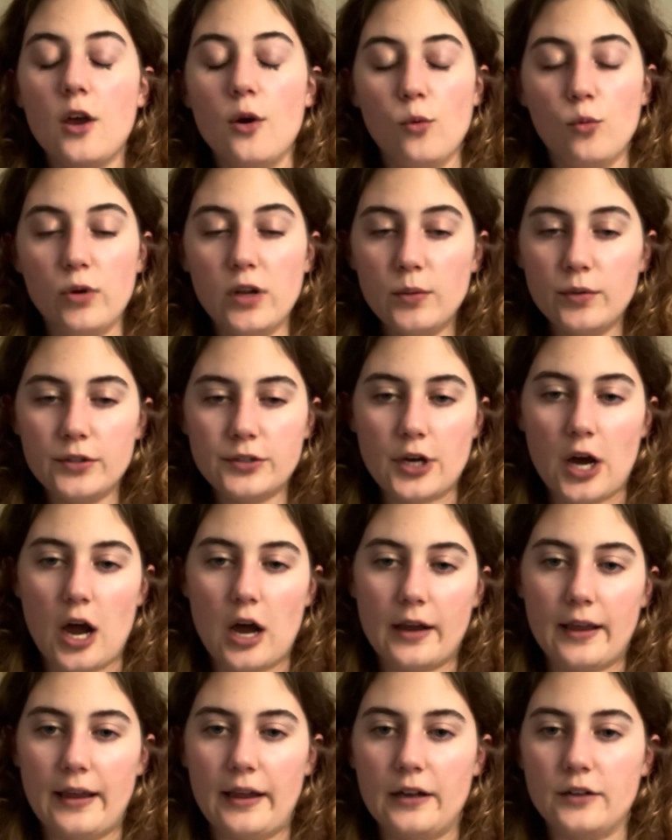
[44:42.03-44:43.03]
We were
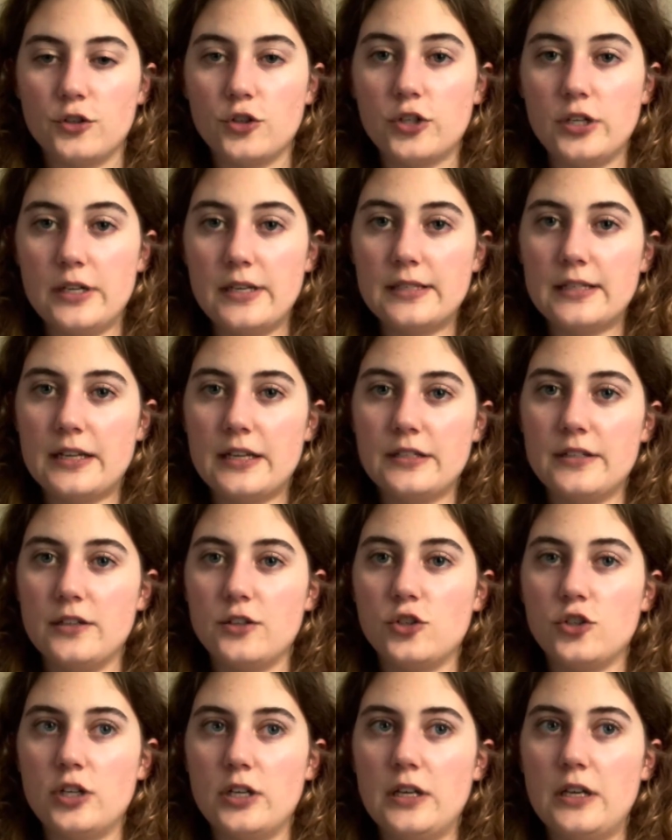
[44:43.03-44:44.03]
talking and she says that
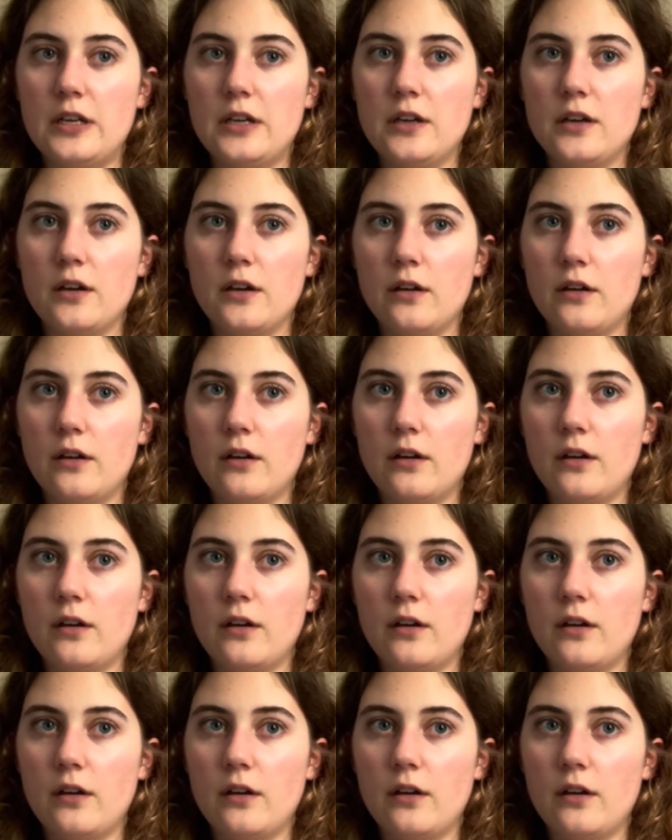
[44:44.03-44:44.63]
she